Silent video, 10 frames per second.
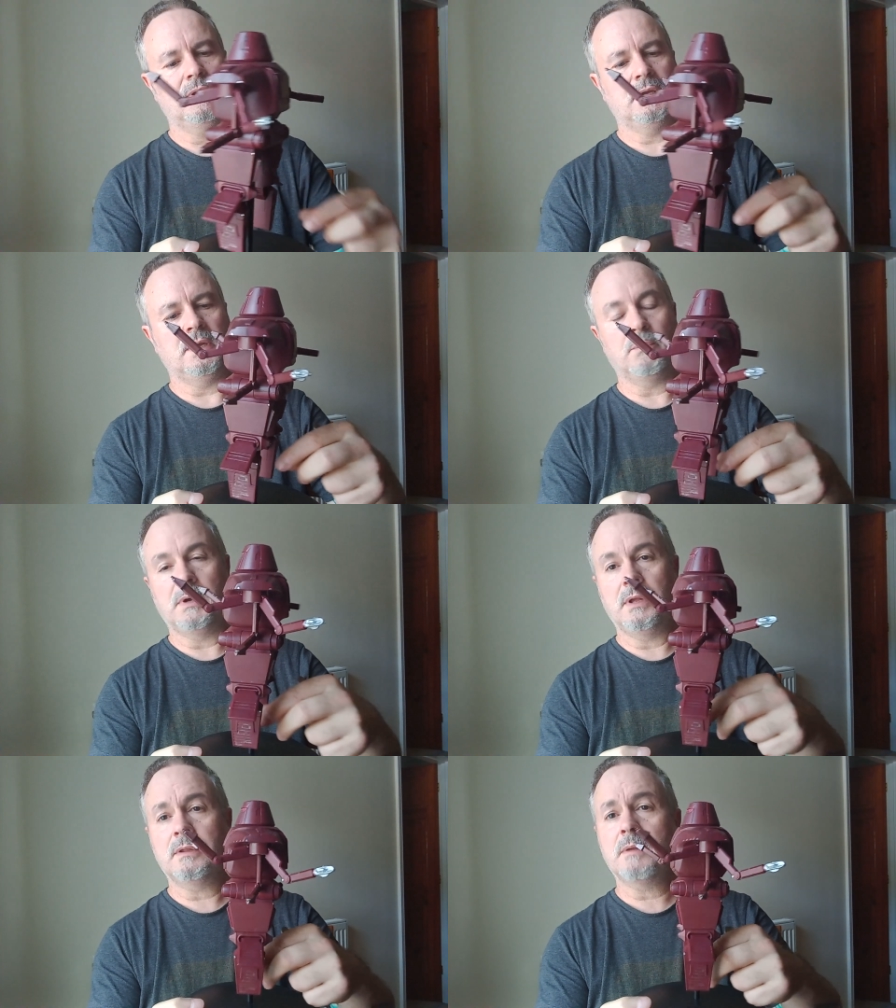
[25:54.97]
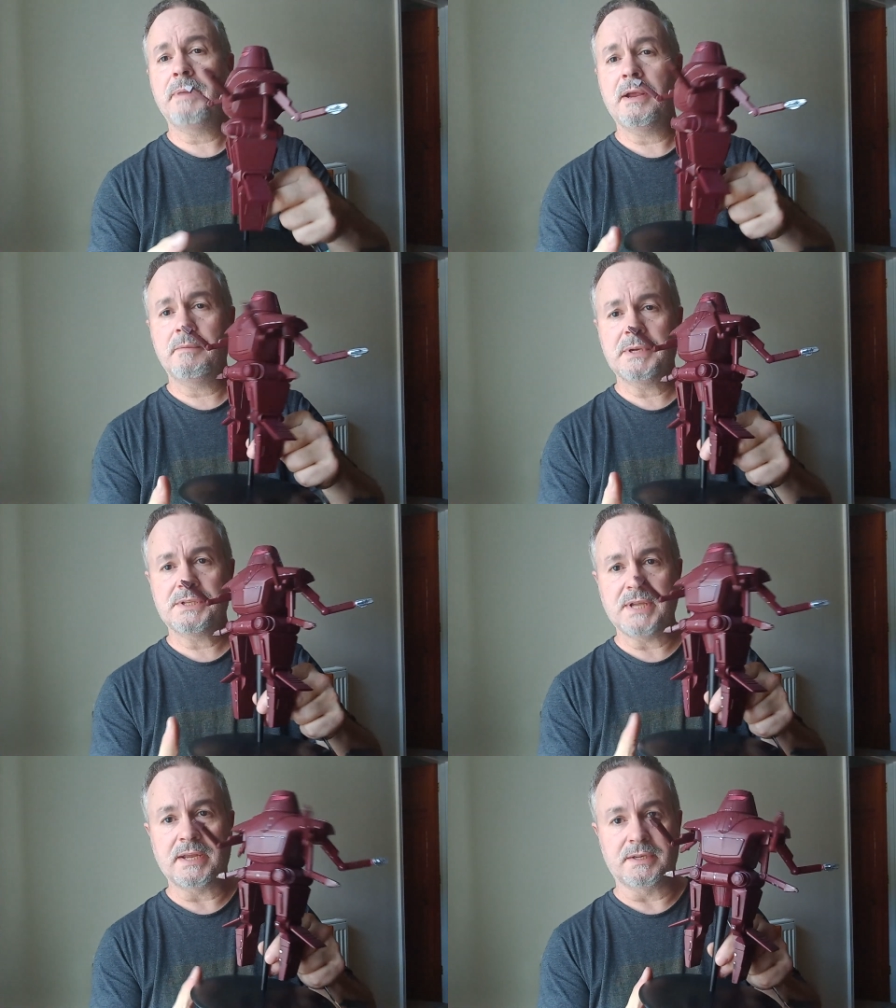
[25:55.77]
I'll compare him in a
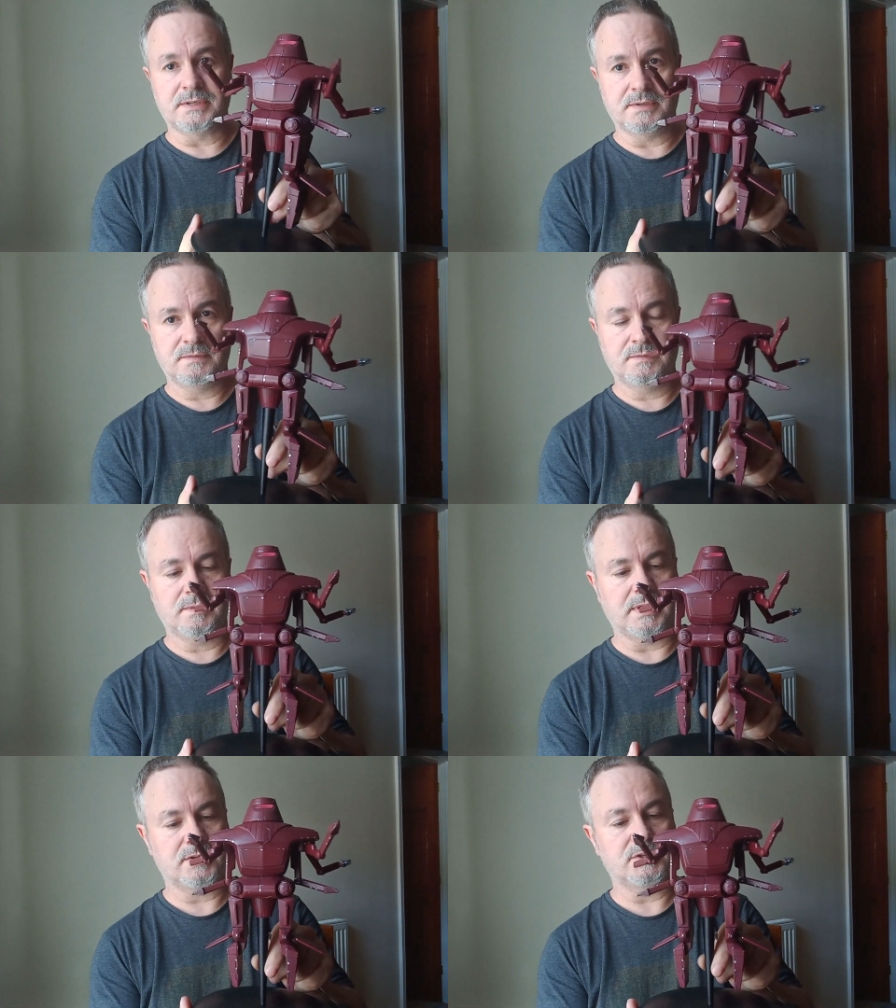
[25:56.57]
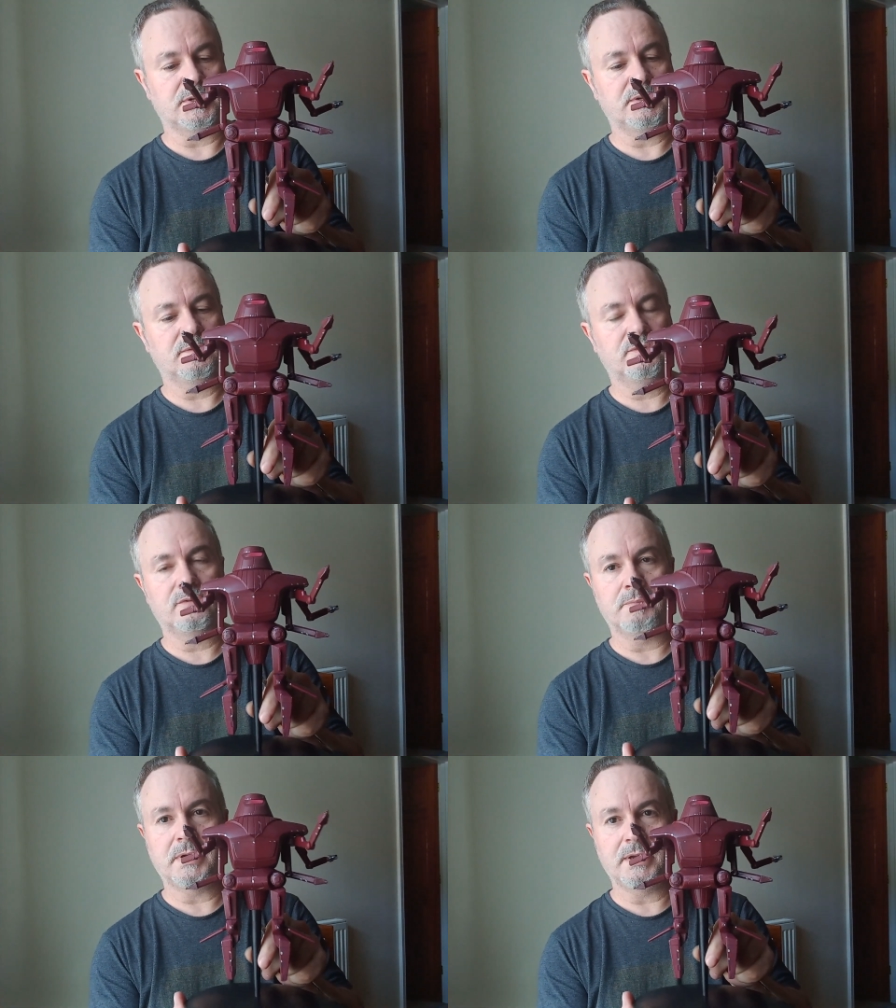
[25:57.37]
second, actually,
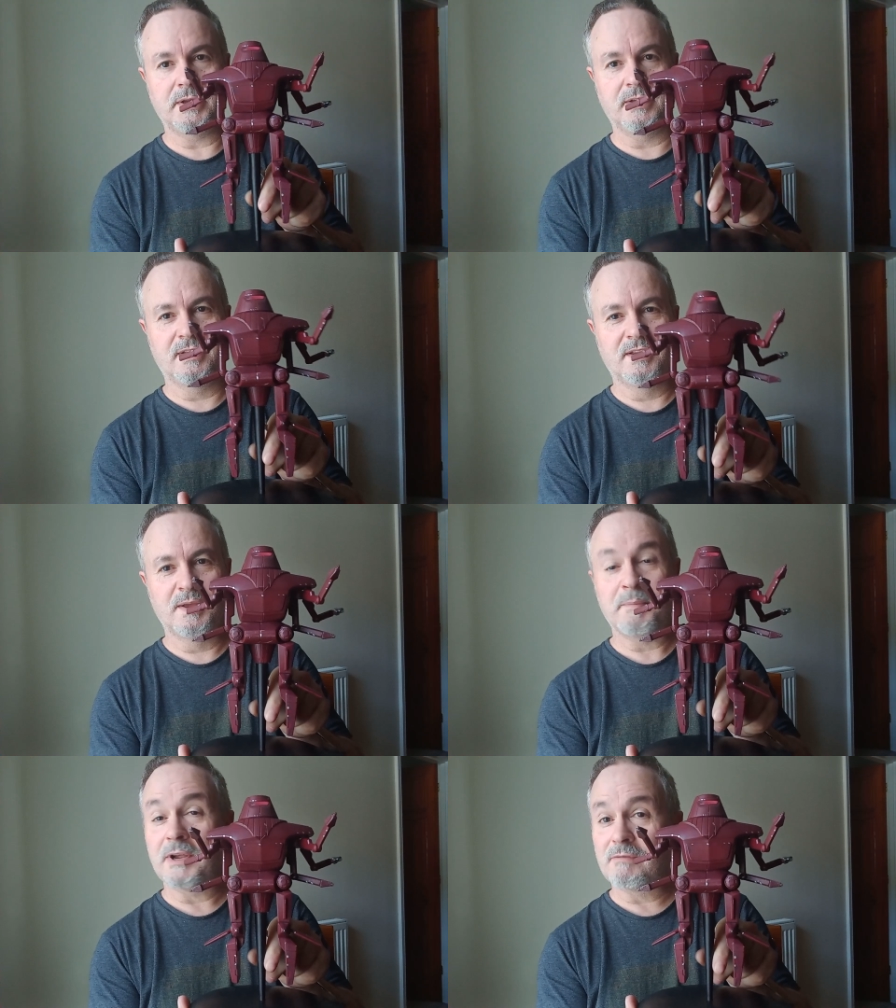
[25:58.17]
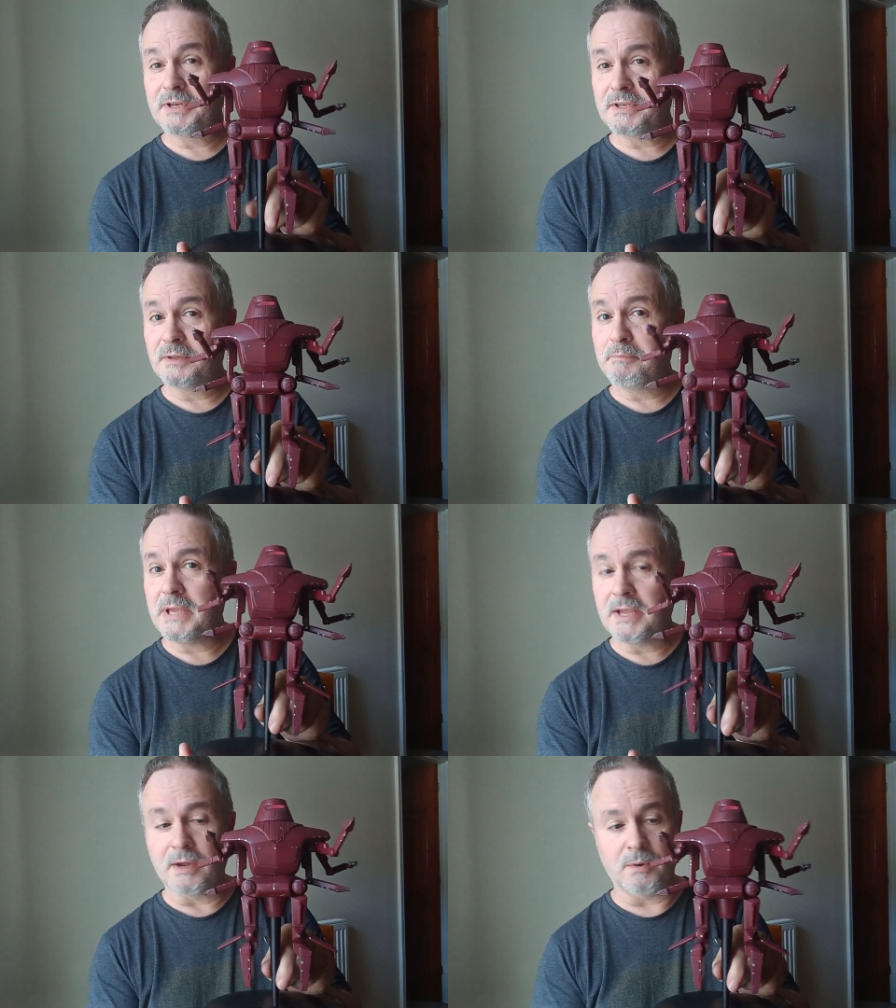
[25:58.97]
to my original
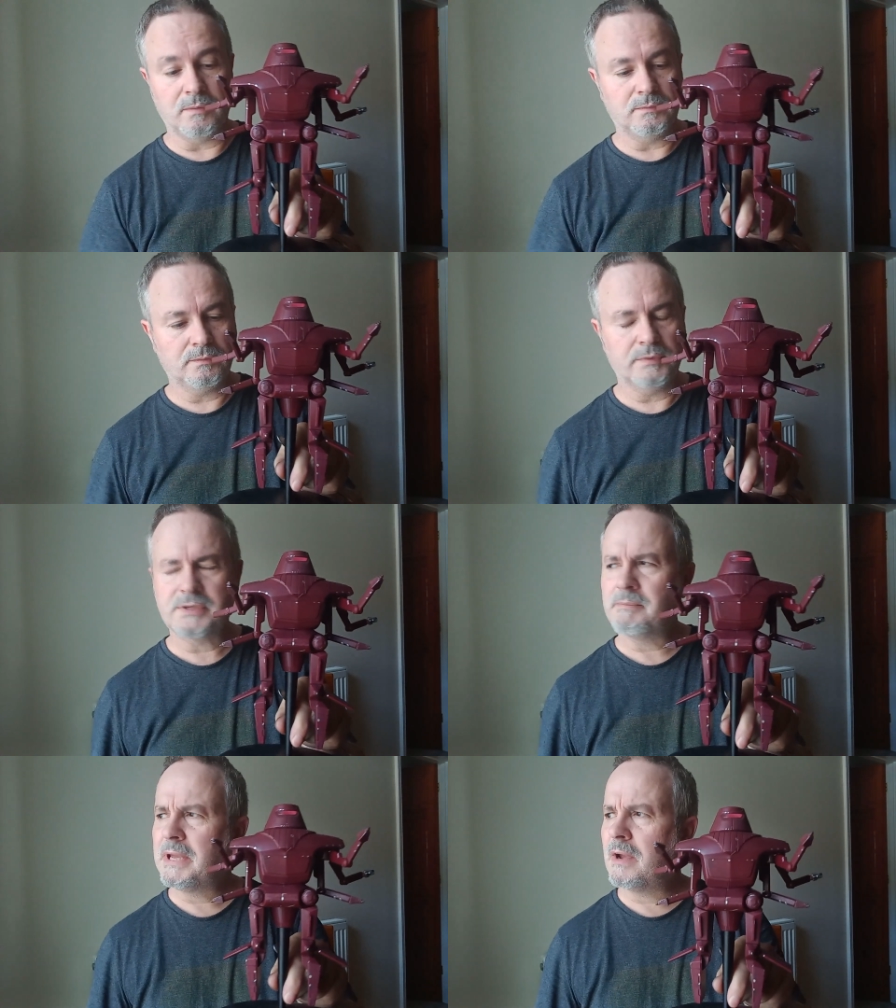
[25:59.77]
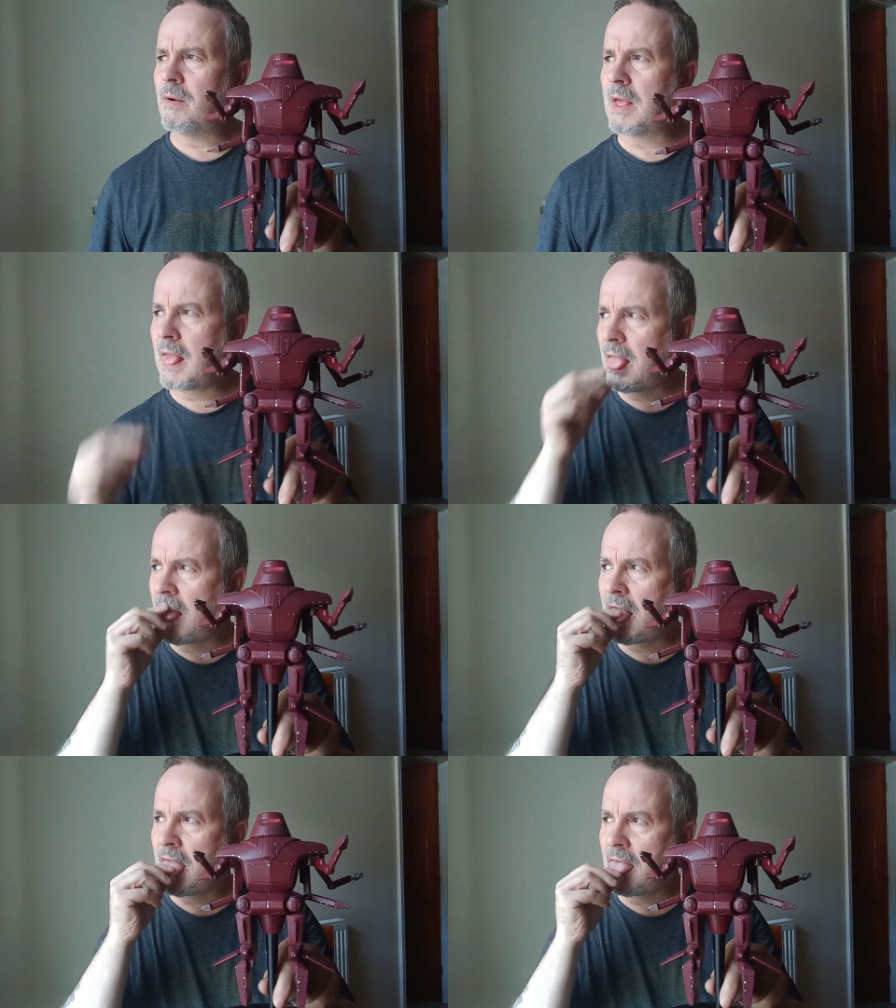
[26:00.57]
Mego. Is it Mego
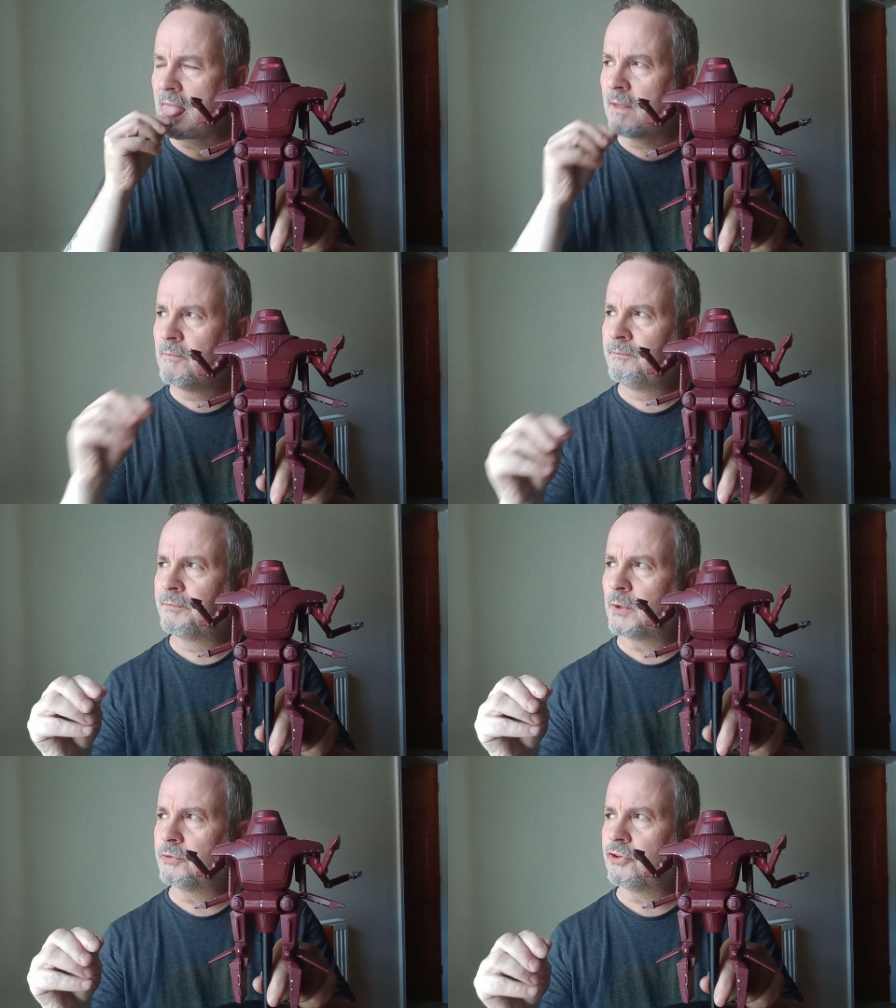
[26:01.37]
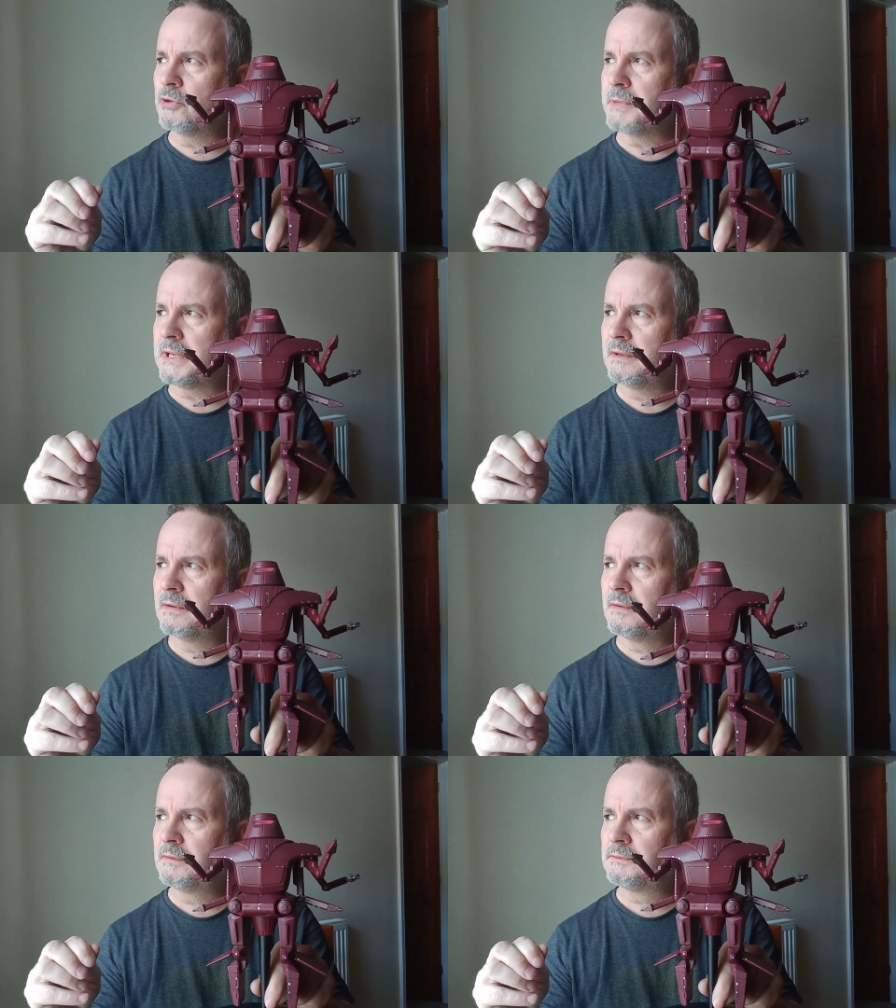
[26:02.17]
or Tomy?
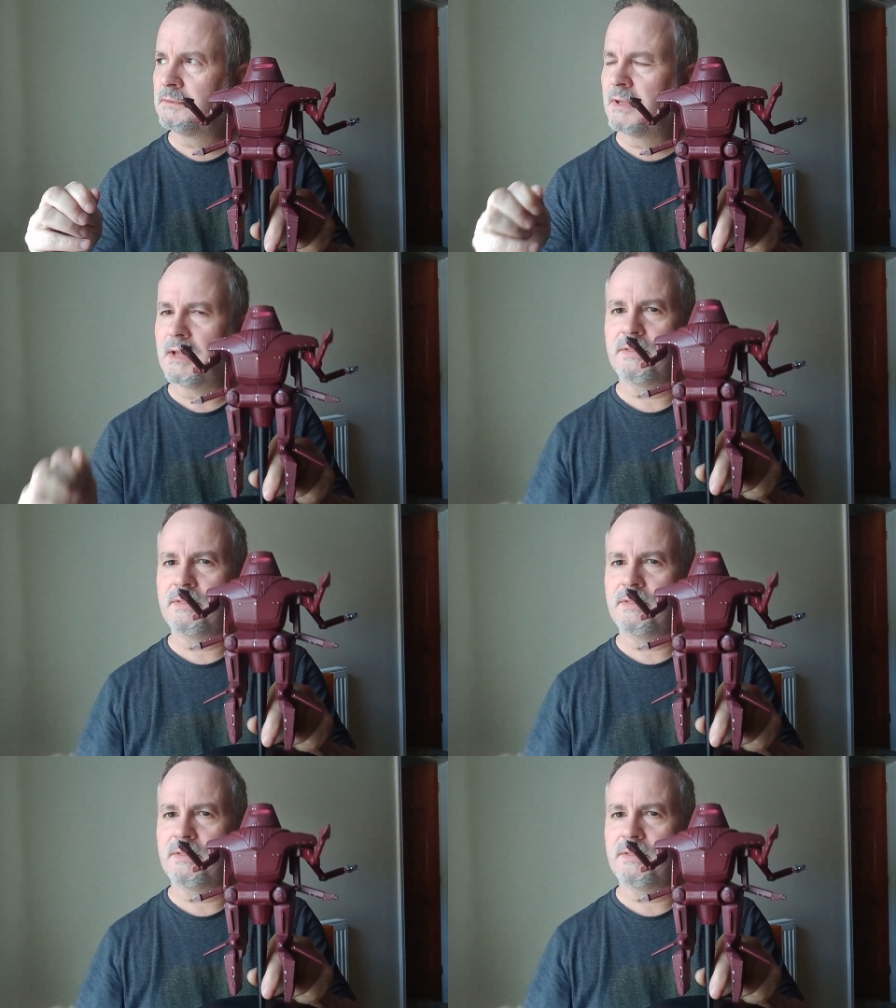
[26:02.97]
I